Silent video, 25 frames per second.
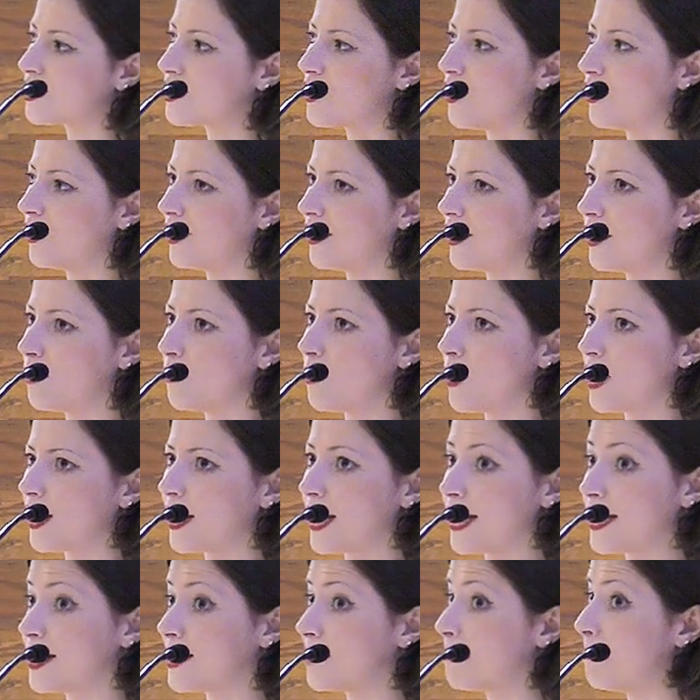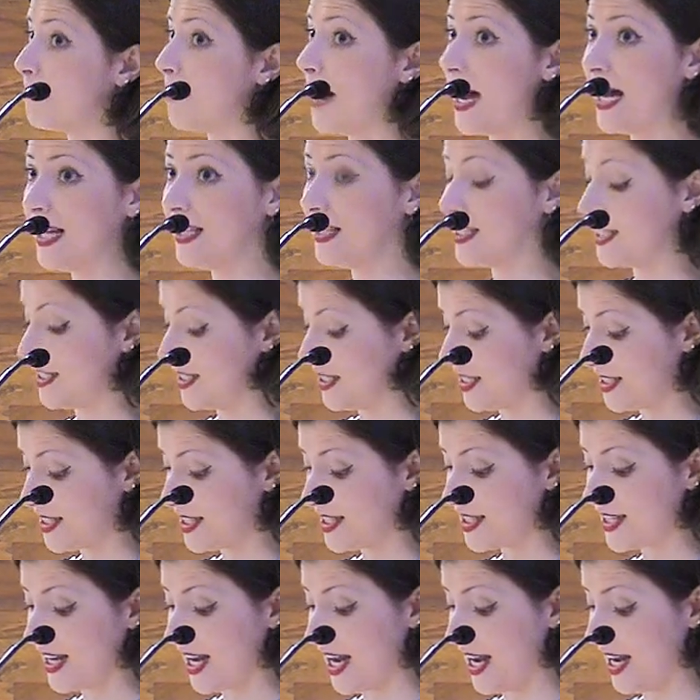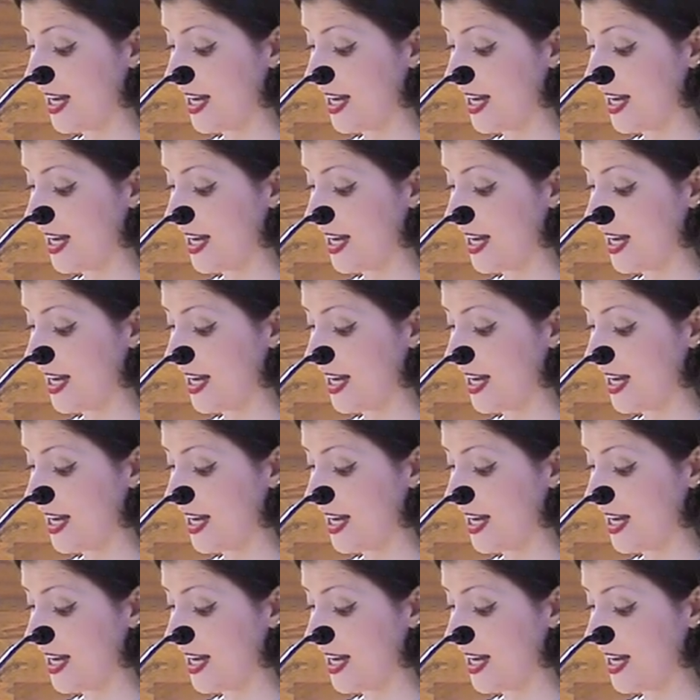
scholarly work as balance